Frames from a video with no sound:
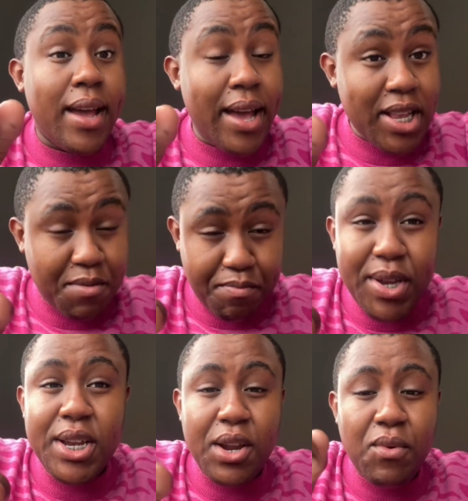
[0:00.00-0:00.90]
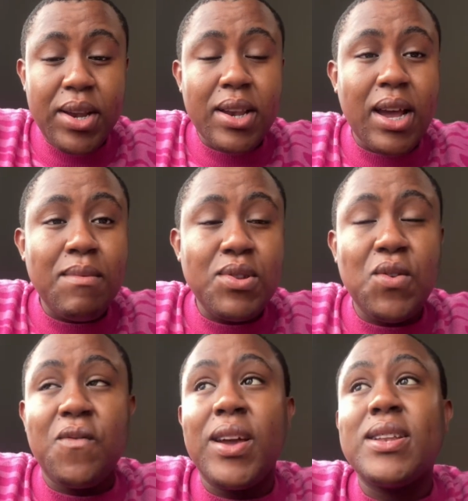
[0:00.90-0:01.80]
Especially when it comes to
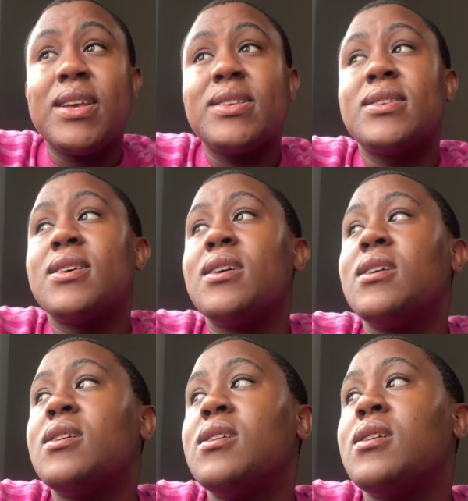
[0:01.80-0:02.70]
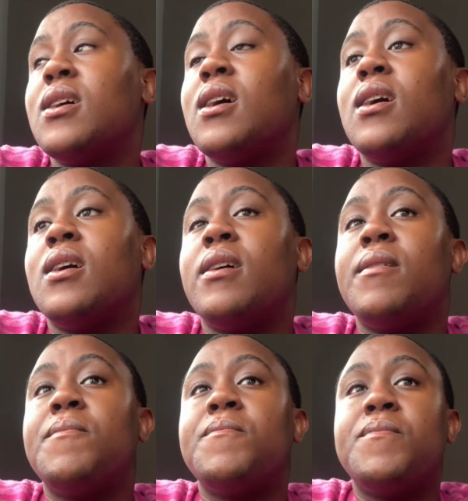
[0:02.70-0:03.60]
vectors,
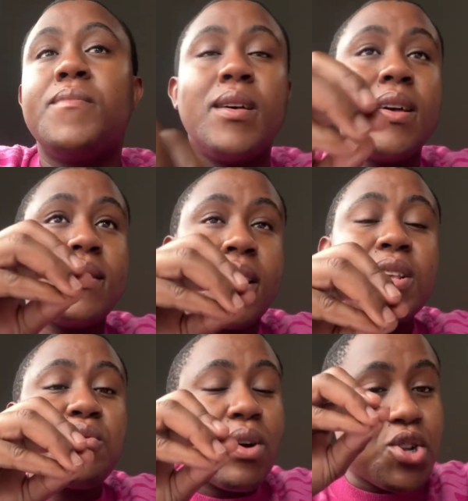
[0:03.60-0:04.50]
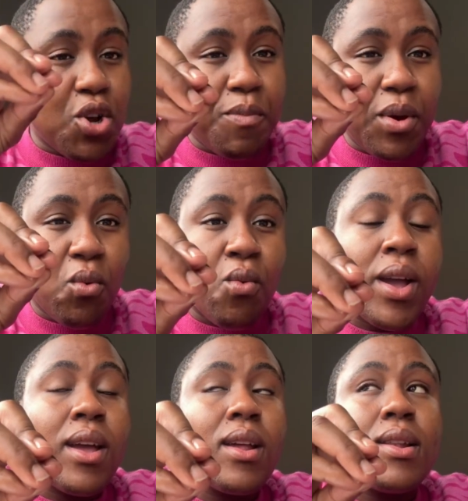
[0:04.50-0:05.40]
uh, um, that is one topic
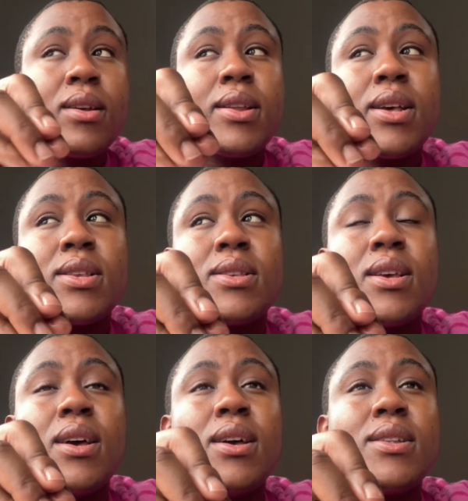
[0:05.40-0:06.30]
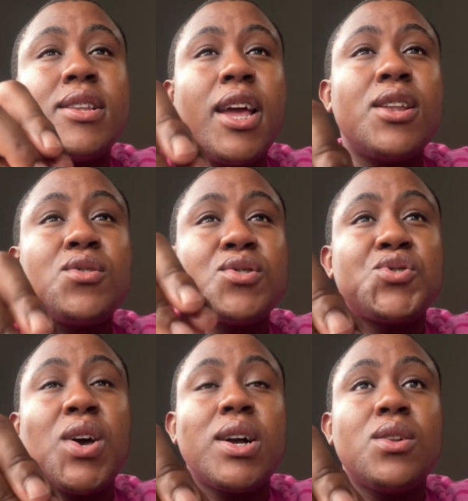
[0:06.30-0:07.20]
where learners tend to
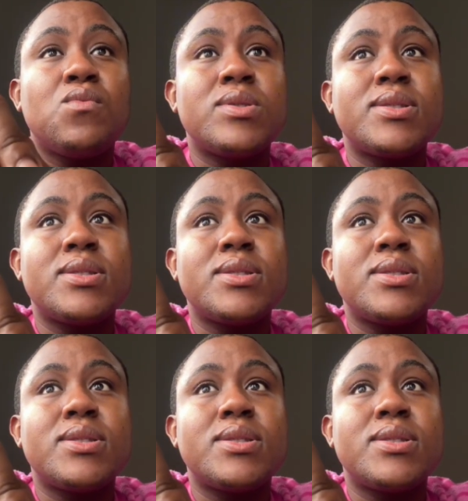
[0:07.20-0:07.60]
struggle with